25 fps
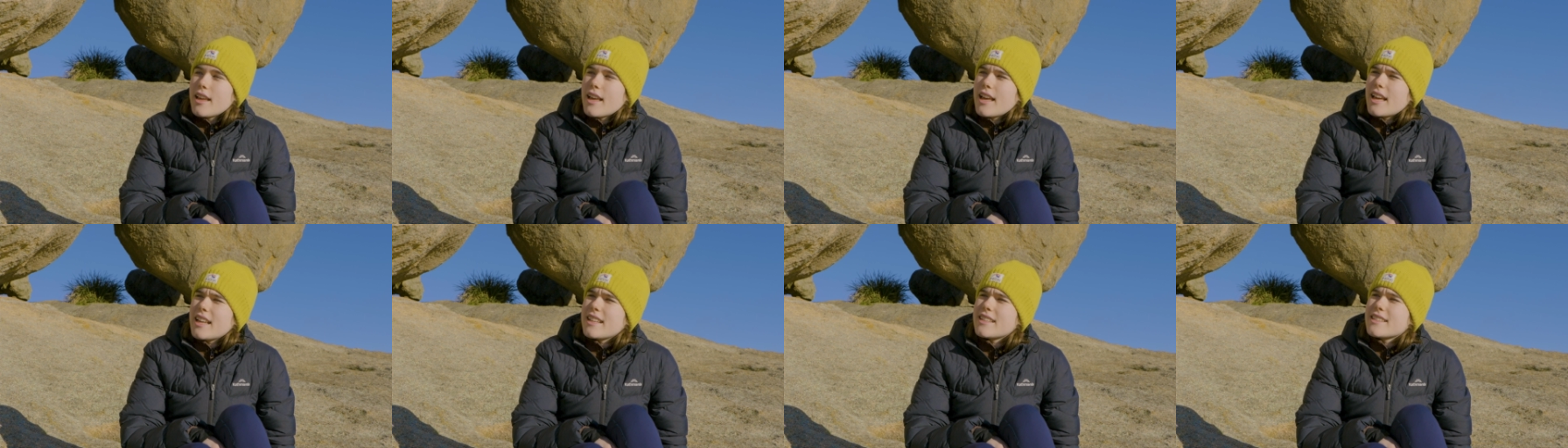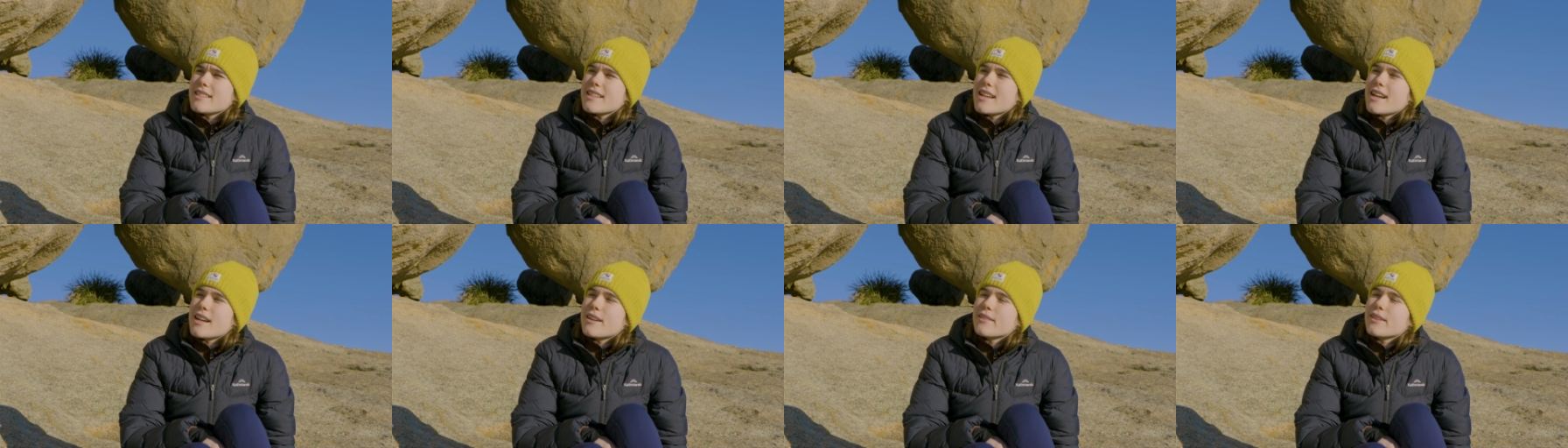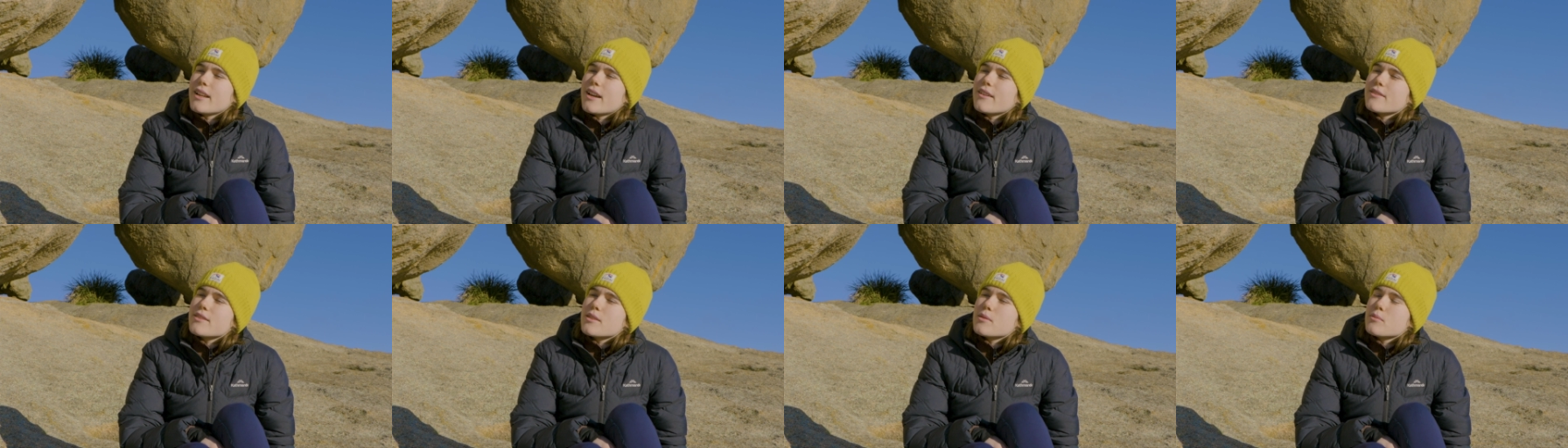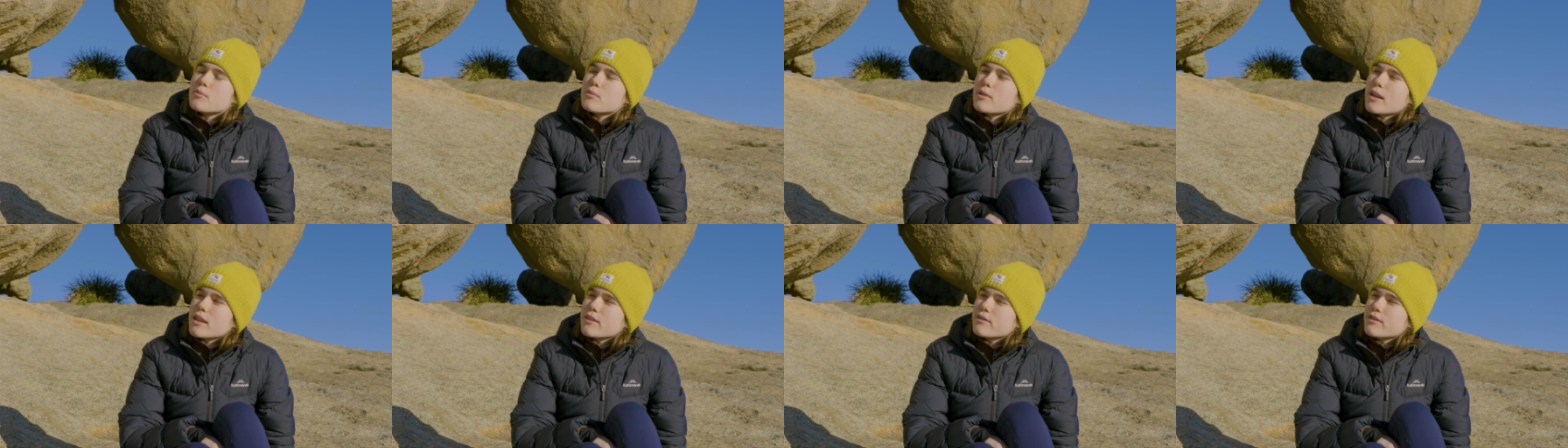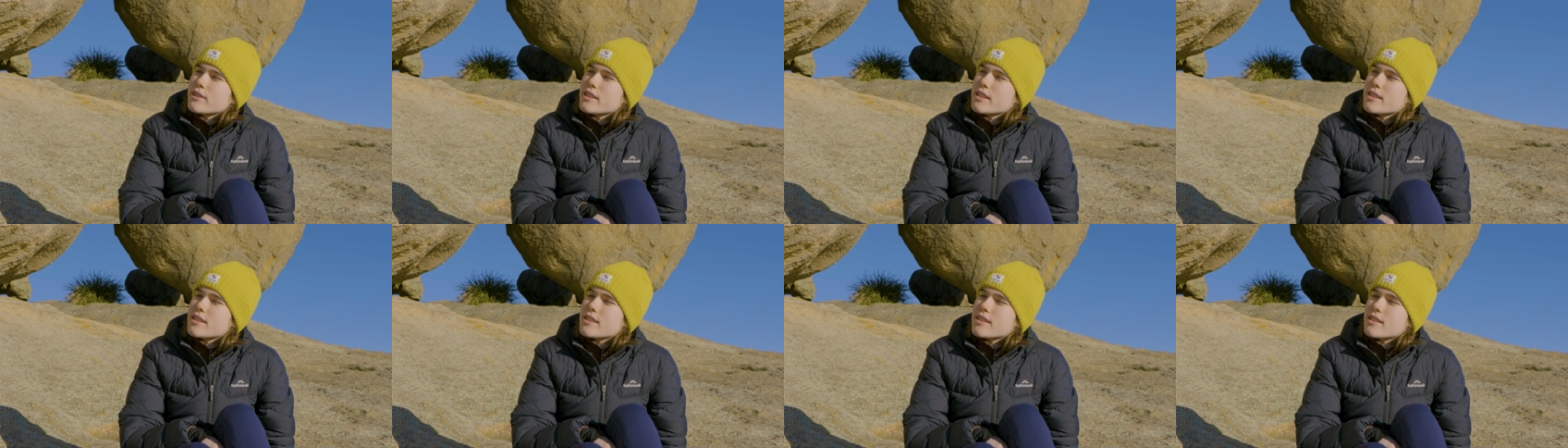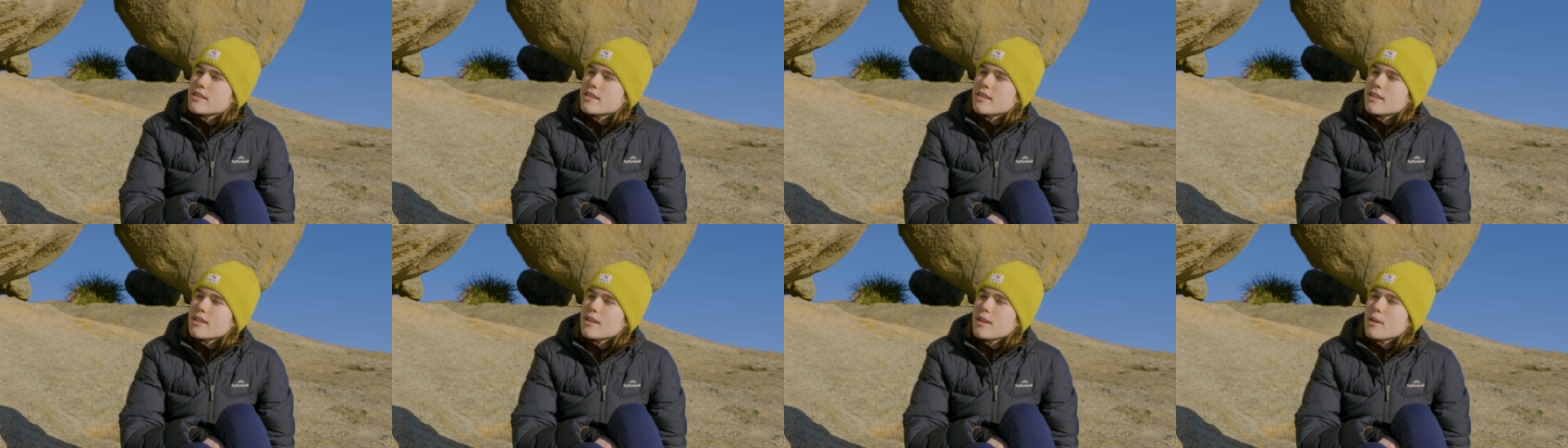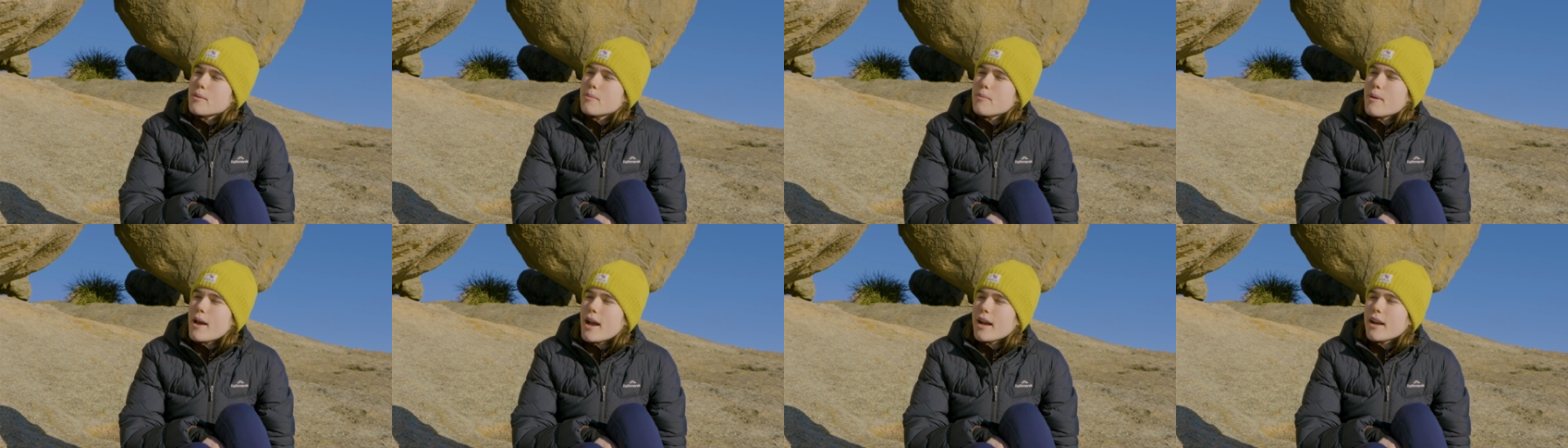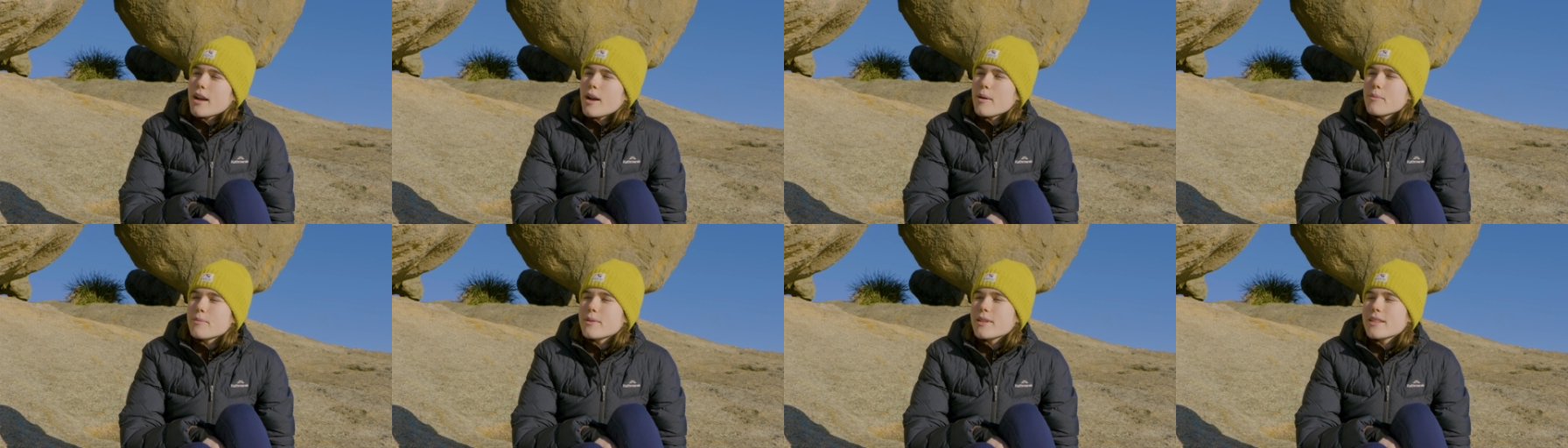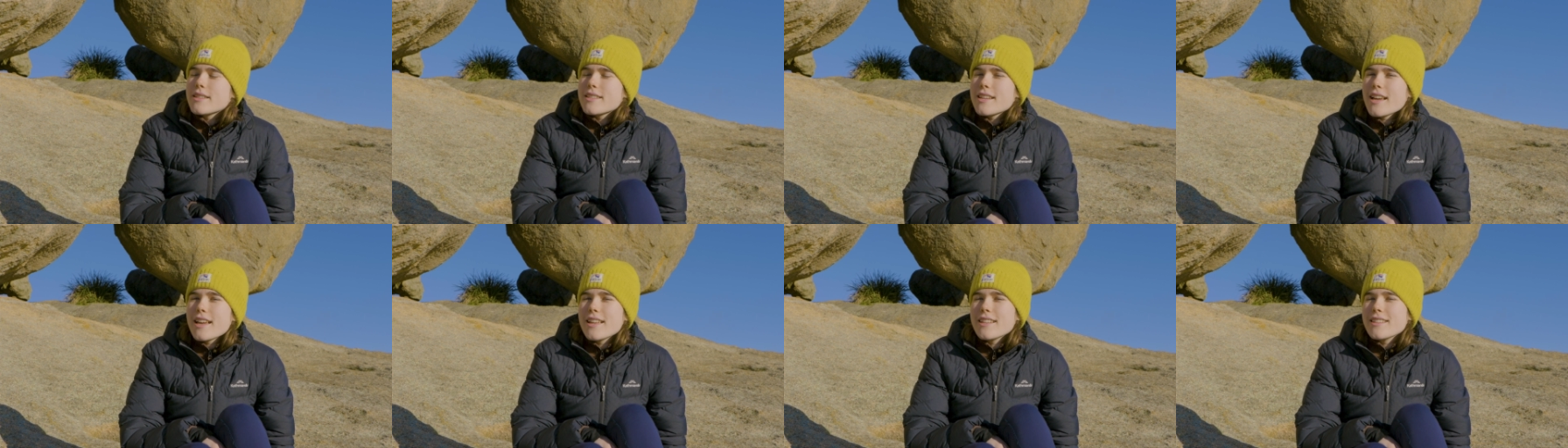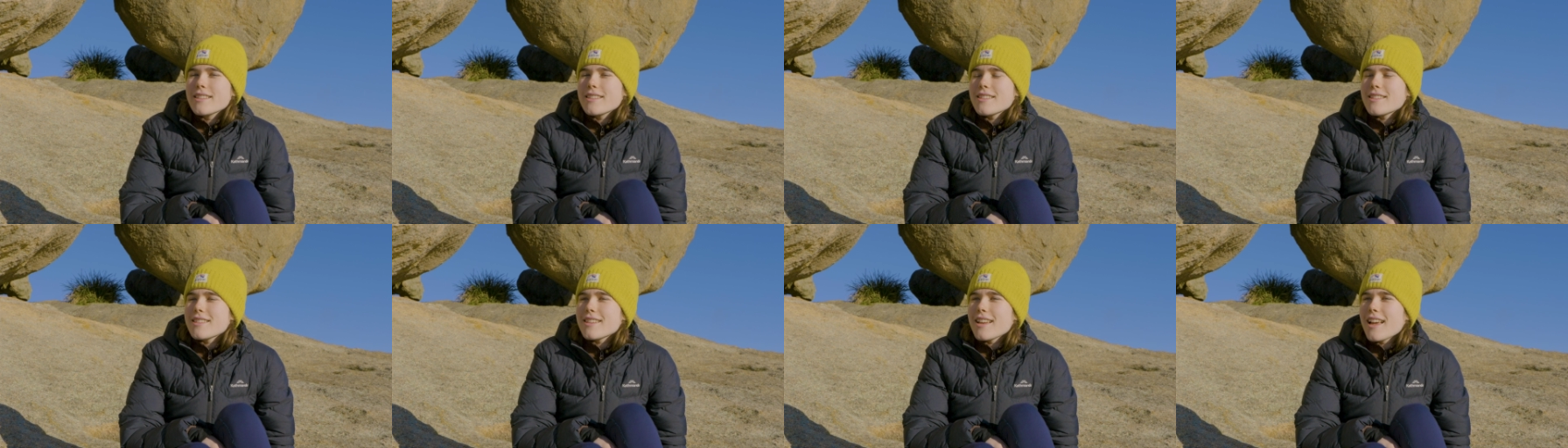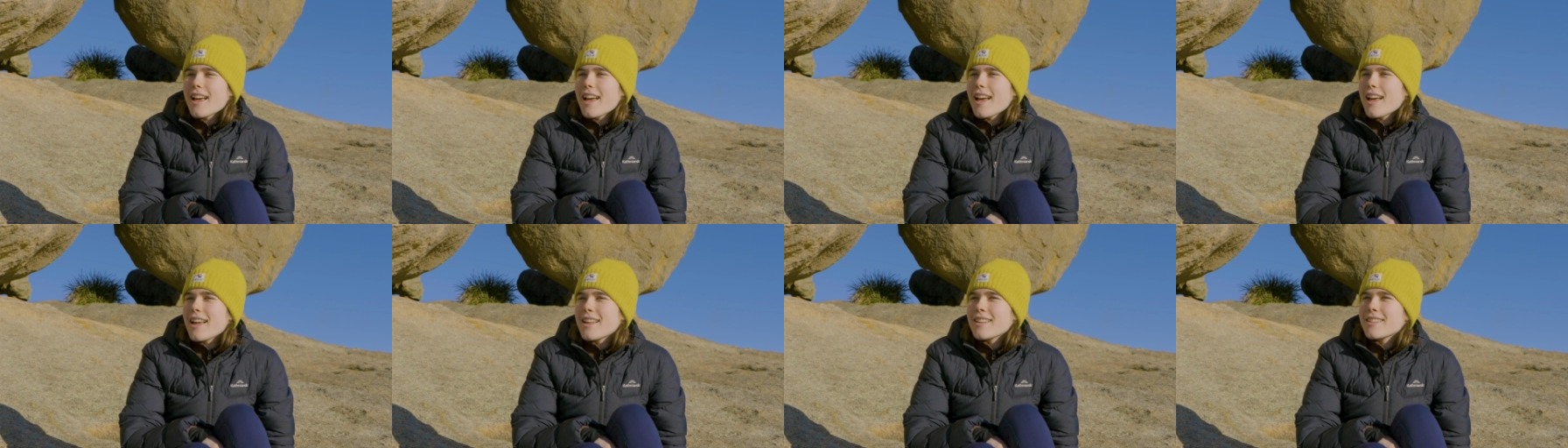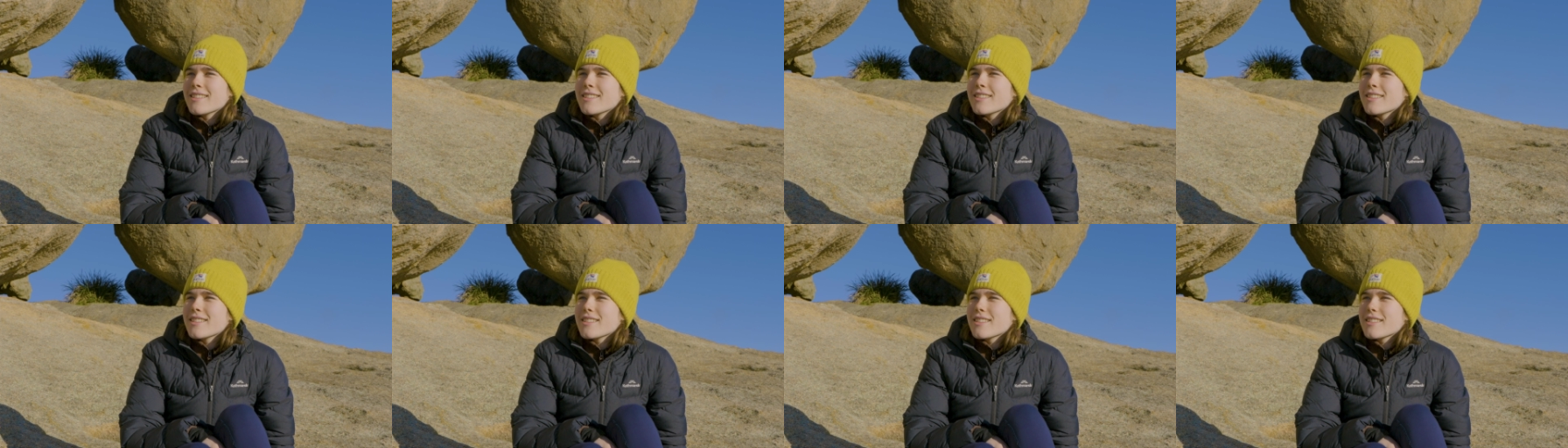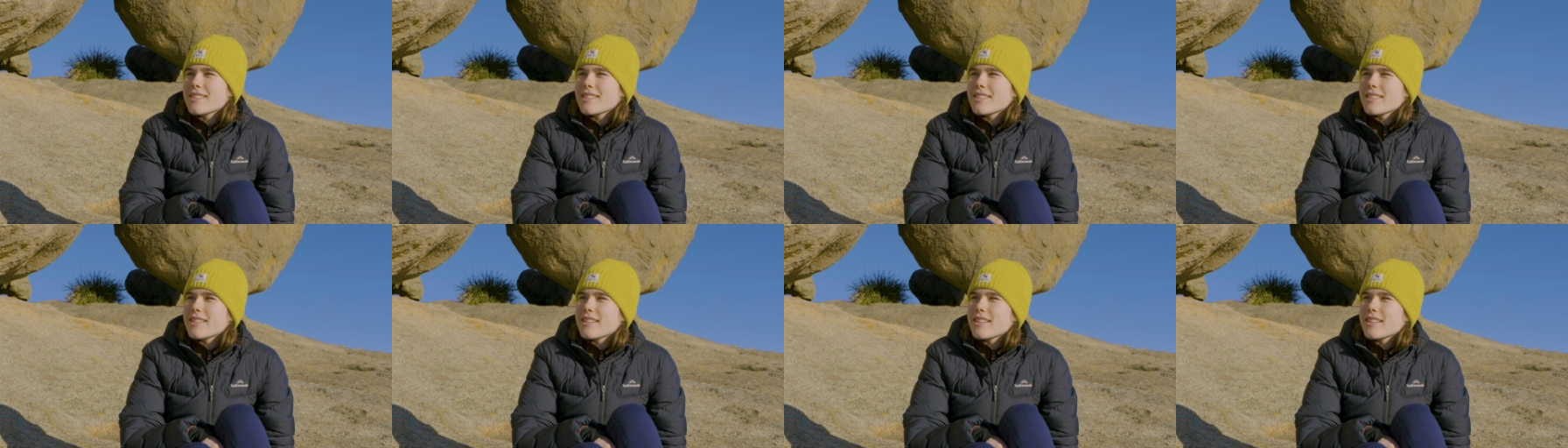Head down, have some breakfast, pack up the tent, and